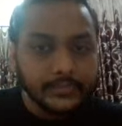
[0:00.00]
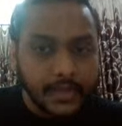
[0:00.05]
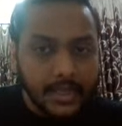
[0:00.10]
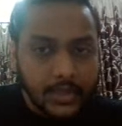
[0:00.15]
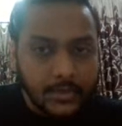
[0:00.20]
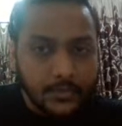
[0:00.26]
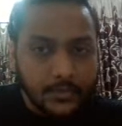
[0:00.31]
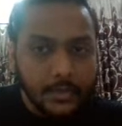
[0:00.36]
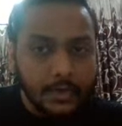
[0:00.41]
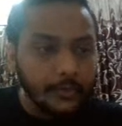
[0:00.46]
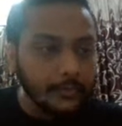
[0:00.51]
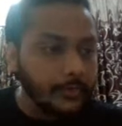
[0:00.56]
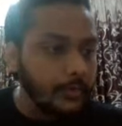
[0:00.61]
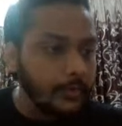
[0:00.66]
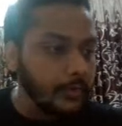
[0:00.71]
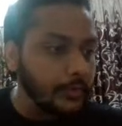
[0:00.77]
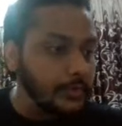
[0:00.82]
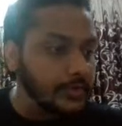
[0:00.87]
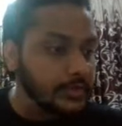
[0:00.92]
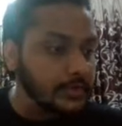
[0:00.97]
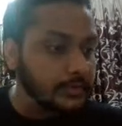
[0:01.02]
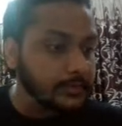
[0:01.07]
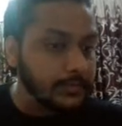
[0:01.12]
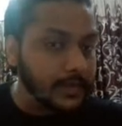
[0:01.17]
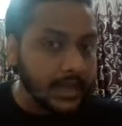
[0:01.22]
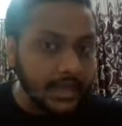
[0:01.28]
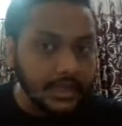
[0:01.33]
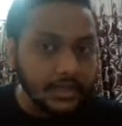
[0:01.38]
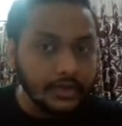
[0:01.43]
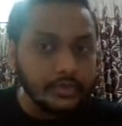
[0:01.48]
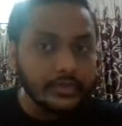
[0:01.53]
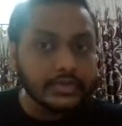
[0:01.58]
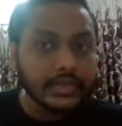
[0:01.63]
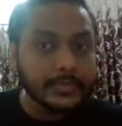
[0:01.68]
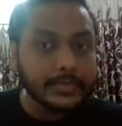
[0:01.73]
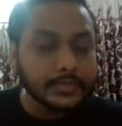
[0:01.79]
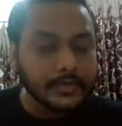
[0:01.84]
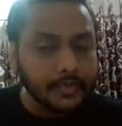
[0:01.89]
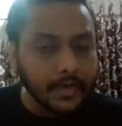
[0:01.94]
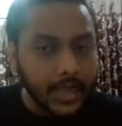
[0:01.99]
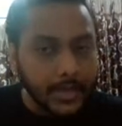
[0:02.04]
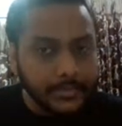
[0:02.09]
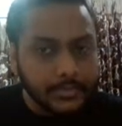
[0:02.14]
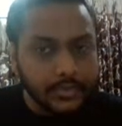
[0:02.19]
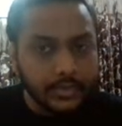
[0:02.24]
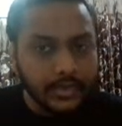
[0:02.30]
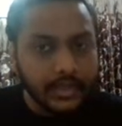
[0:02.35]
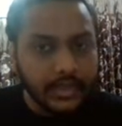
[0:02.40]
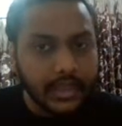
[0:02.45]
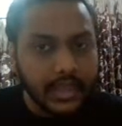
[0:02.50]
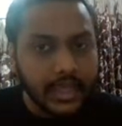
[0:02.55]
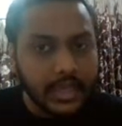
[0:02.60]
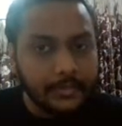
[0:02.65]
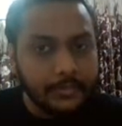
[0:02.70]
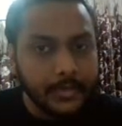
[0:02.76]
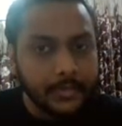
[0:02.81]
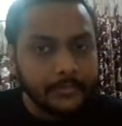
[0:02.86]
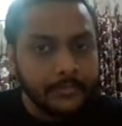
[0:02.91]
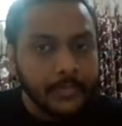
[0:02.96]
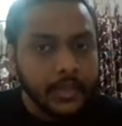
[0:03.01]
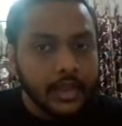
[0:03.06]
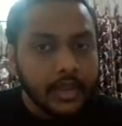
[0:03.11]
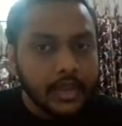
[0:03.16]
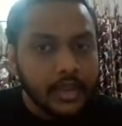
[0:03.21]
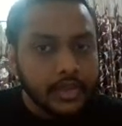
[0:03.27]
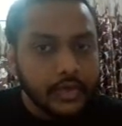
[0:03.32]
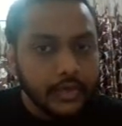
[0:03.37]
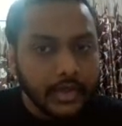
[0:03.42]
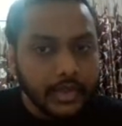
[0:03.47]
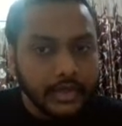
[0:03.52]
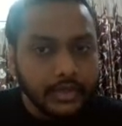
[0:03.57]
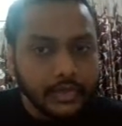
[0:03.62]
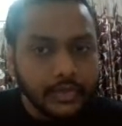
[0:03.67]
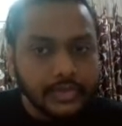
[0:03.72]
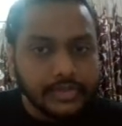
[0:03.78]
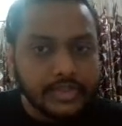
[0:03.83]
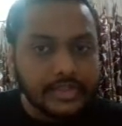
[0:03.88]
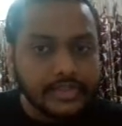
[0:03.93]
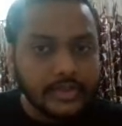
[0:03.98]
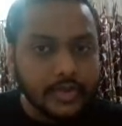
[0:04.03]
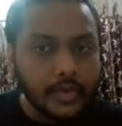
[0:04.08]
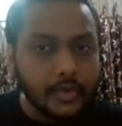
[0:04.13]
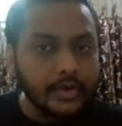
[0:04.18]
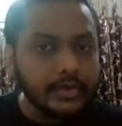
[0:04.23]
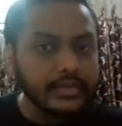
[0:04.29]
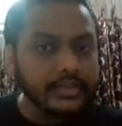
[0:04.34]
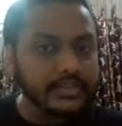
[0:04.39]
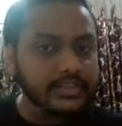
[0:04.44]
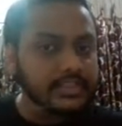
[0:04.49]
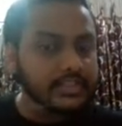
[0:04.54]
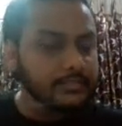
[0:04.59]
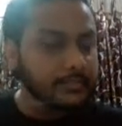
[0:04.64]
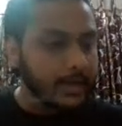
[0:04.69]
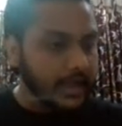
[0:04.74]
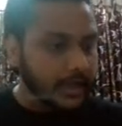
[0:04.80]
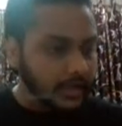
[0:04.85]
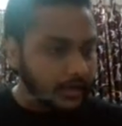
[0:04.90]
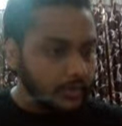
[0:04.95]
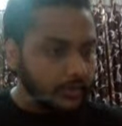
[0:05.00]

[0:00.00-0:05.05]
if any one of you who is planning to subscribe to Unacademy, you can use this code. This is my